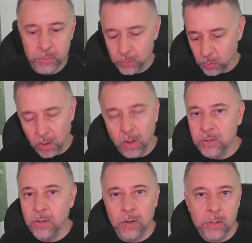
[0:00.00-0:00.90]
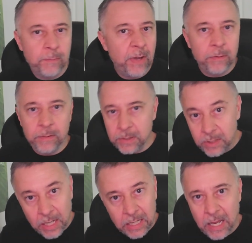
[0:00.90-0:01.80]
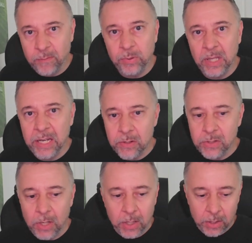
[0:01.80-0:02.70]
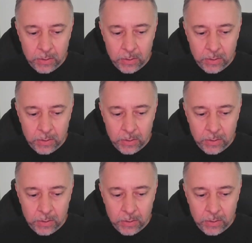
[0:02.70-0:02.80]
those were all-stars, veterans, second half players.